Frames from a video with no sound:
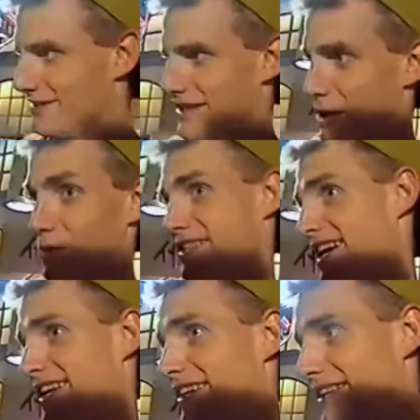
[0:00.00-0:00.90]
I wish I
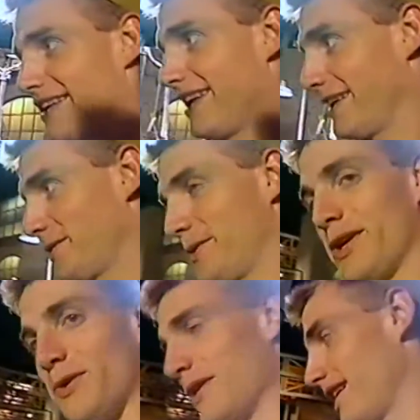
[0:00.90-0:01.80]
could have done that on the real
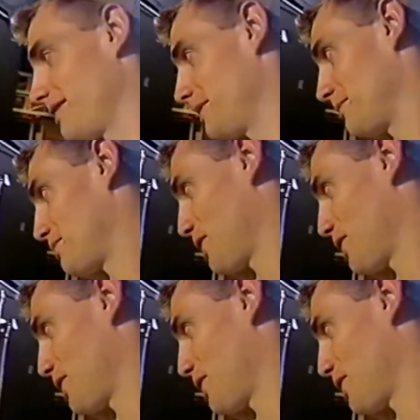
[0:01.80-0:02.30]
court. I would have been a pro